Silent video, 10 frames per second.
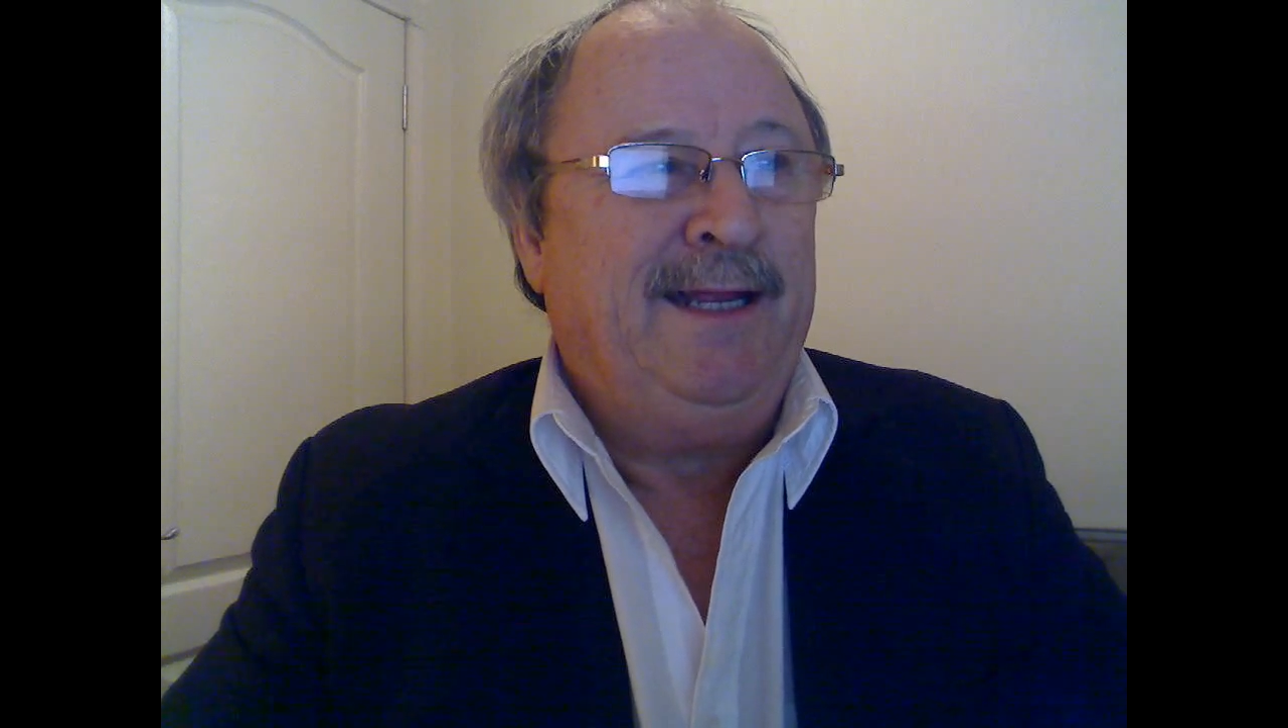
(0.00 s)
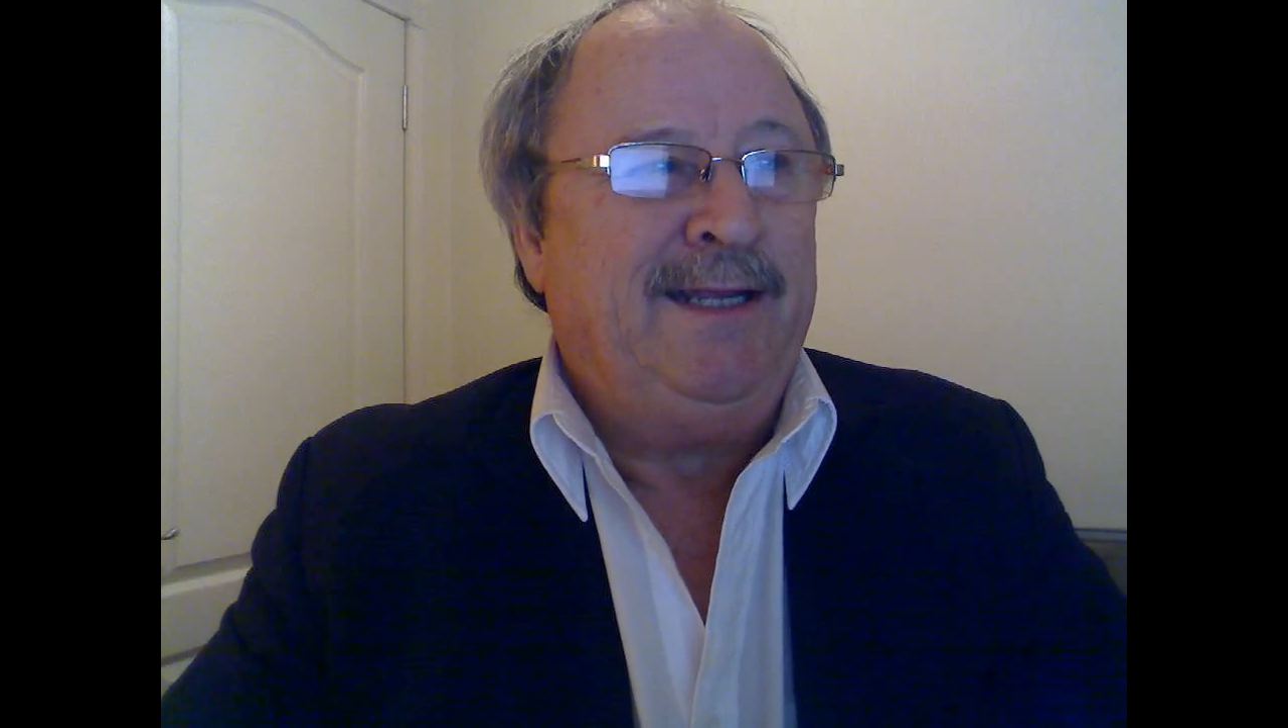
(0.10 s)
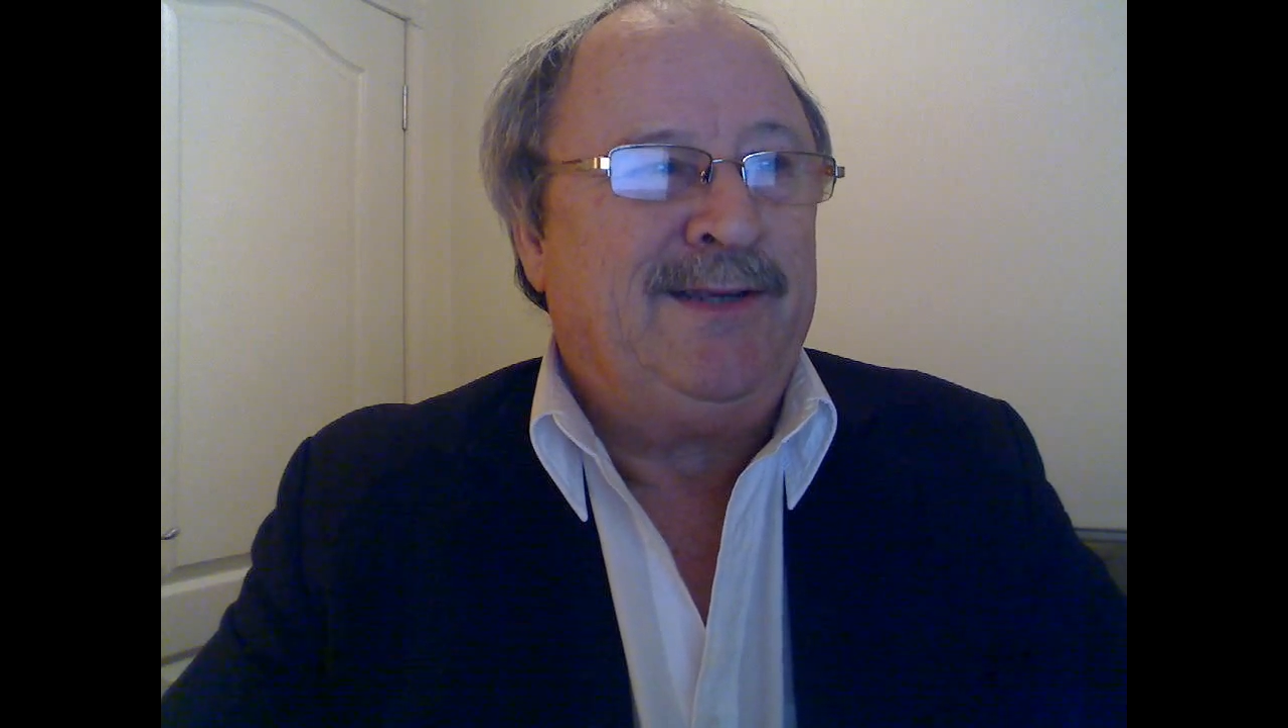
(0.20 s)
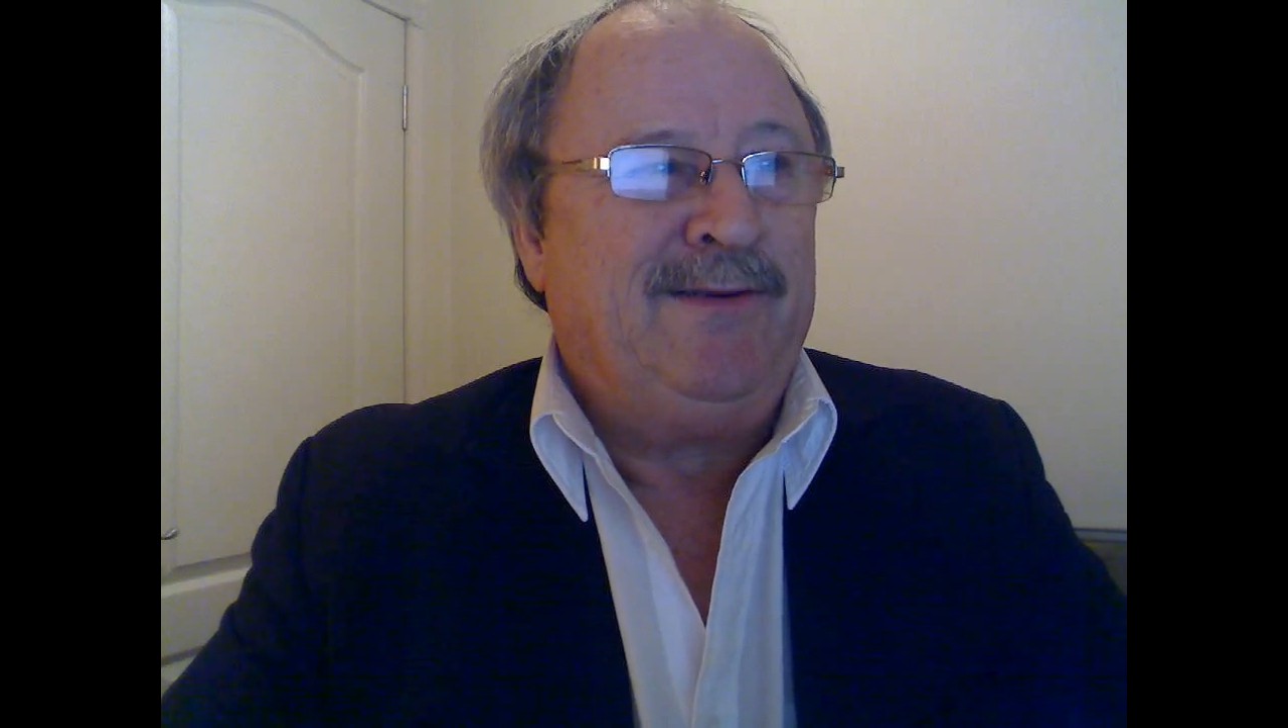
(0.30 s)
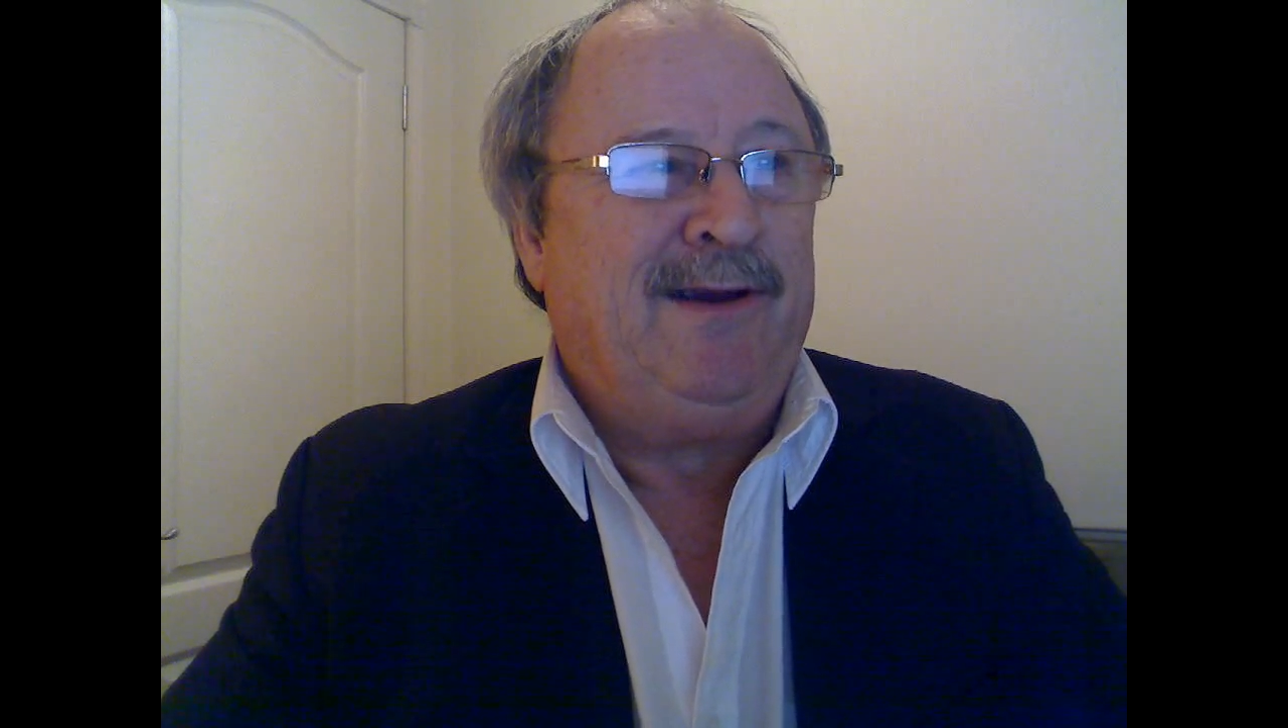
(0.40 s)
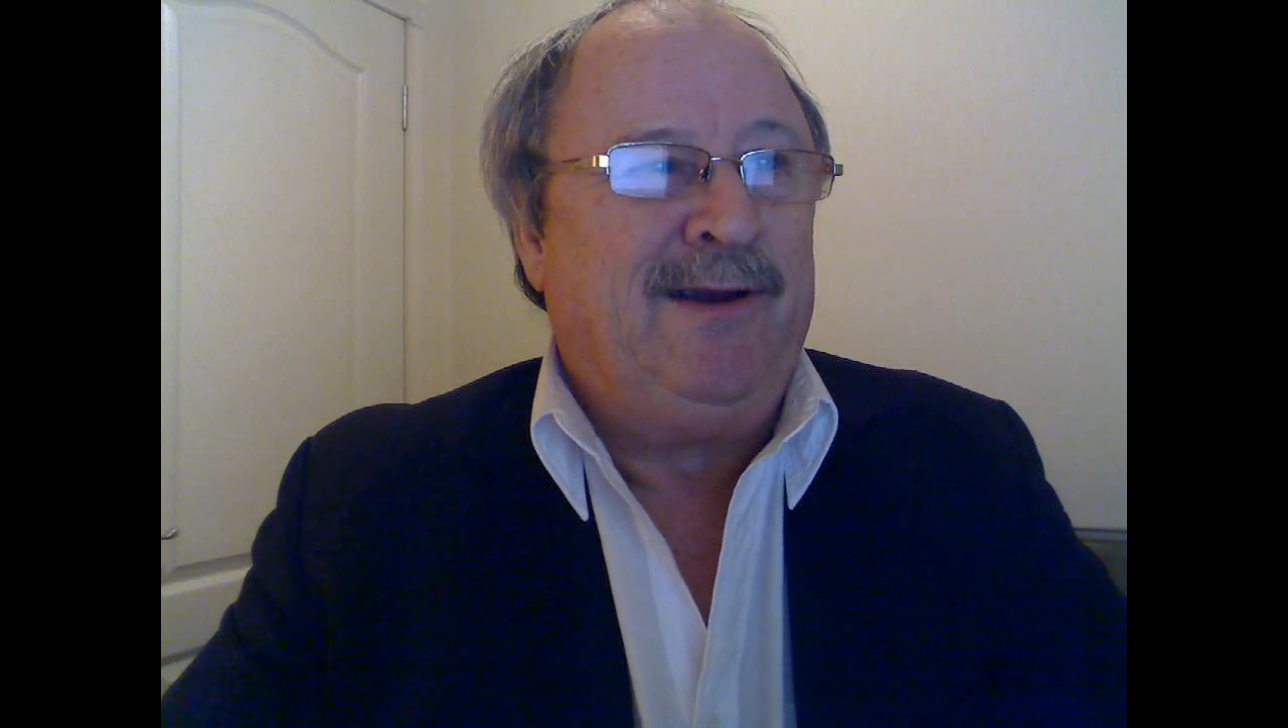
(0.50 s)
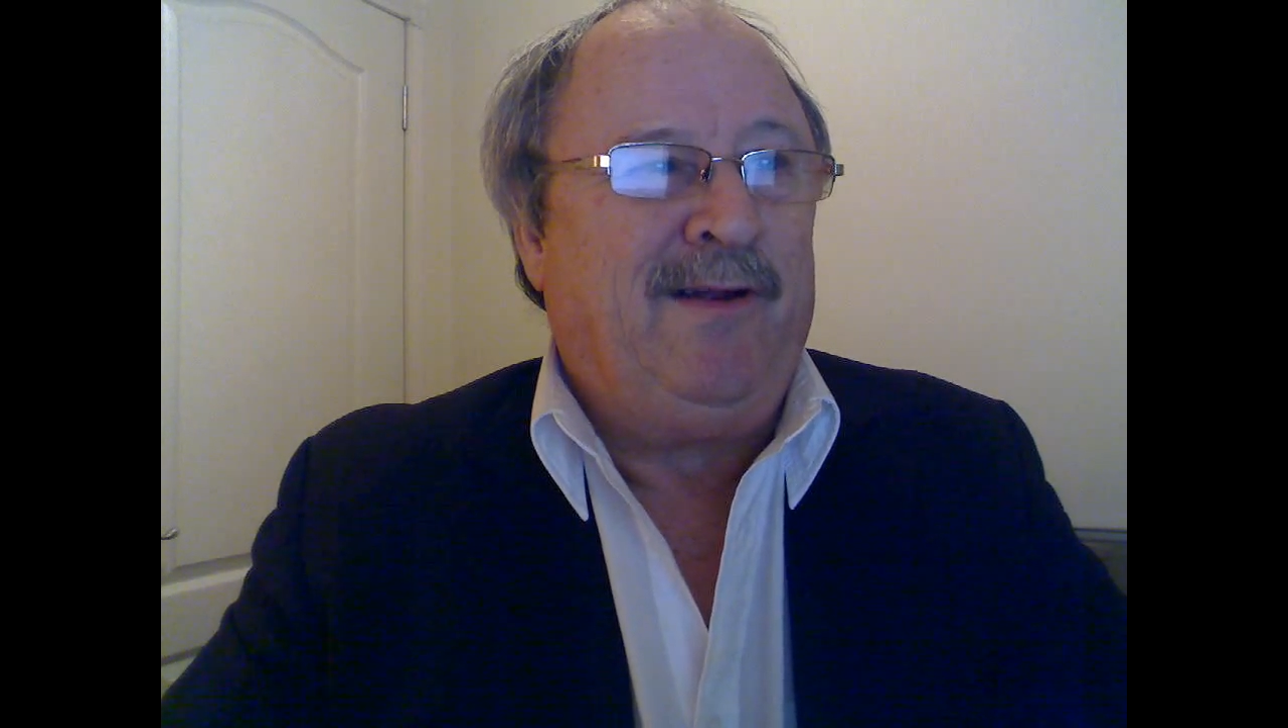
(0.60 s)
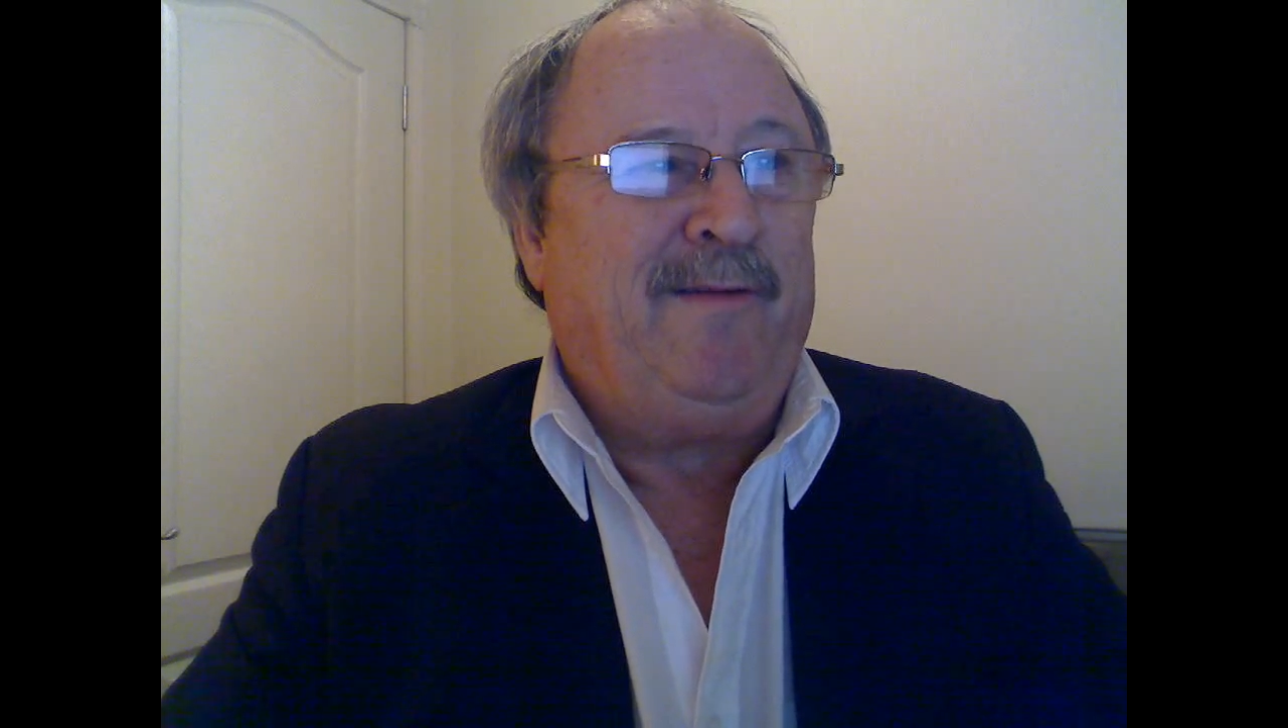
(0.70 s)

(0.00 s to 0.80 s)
Is there a lot